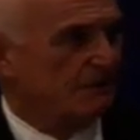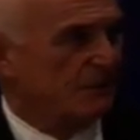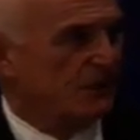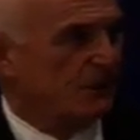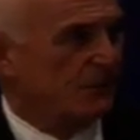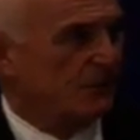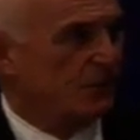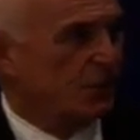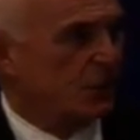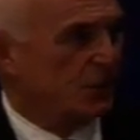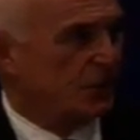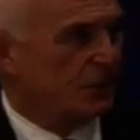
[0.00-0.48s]

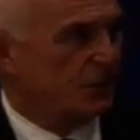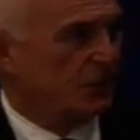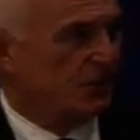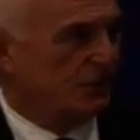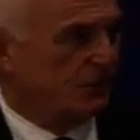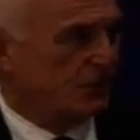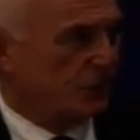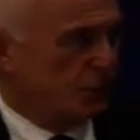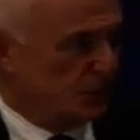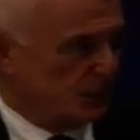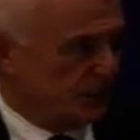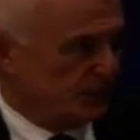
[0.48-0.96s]
work of
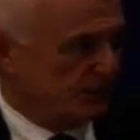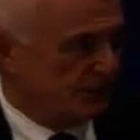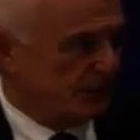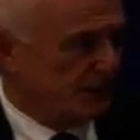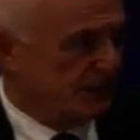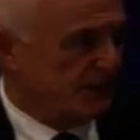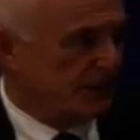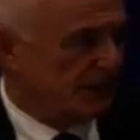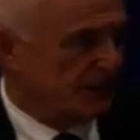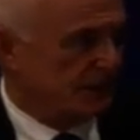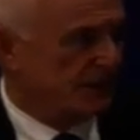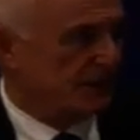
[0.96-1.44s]

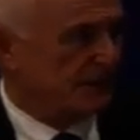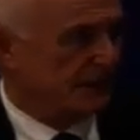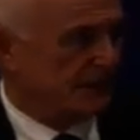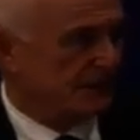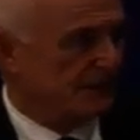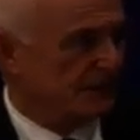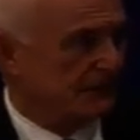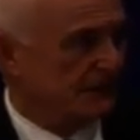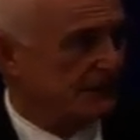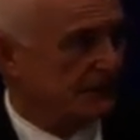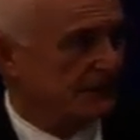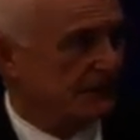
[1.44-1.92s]
UNDP in
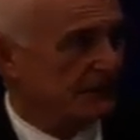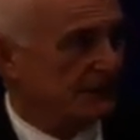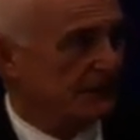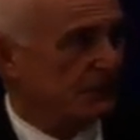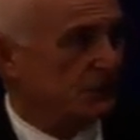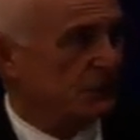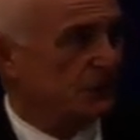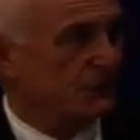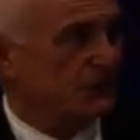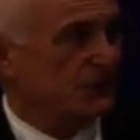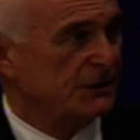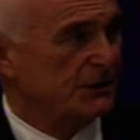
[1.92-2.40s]
health
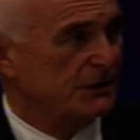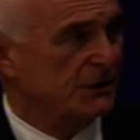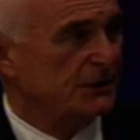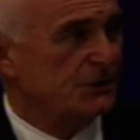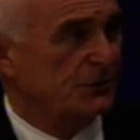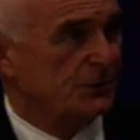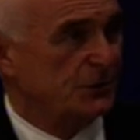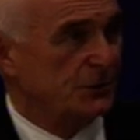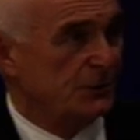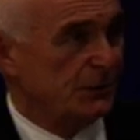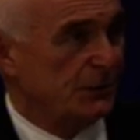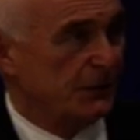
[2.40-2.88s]
goes in
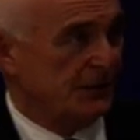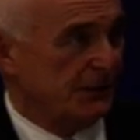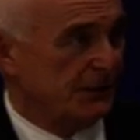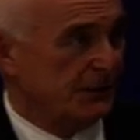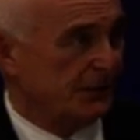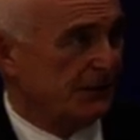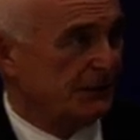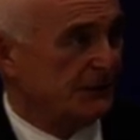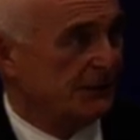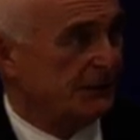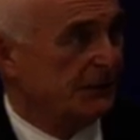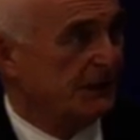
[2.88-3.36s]
two
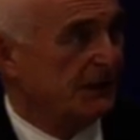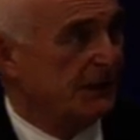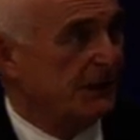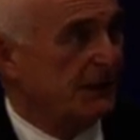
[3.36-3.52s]
areas.